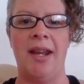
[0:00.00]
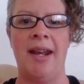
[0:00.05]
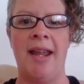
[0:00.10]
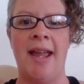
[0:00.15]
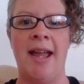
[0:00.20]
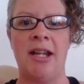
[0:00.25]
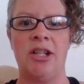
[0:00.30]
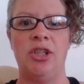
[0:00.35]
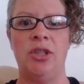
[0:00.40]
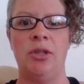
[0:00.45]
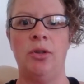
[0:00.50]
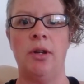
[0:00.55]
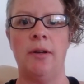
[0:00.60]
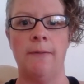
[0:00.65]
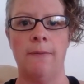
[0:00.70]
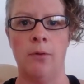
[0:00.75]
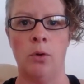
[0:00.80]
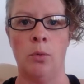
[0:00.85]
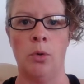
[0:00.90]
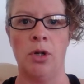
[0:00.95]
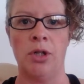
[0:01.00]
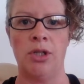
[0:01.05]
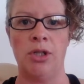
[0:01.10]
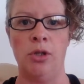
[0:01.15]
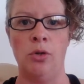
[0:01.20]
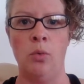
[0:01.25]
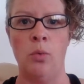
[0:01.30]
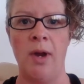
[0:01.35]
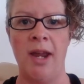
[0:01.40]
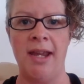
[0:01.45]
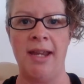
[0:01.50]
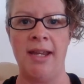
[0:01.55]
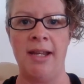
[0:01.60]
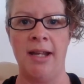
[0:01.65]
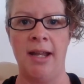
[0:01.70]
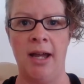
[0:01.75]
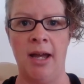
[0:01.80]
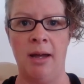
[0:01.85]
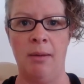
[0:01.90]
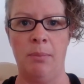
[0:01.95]
and I actually look forward to waking
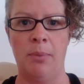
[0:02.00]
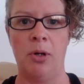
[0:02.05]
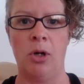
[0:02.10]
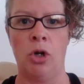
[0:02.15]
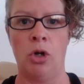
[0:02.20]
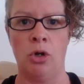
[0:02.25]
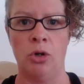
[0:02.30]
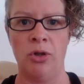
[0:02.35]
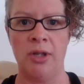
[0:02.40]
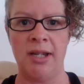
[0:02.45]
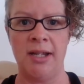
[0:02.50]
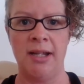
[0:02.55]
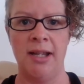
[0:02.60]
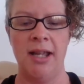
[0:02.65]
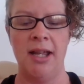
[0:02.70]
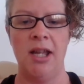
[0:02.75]
up early.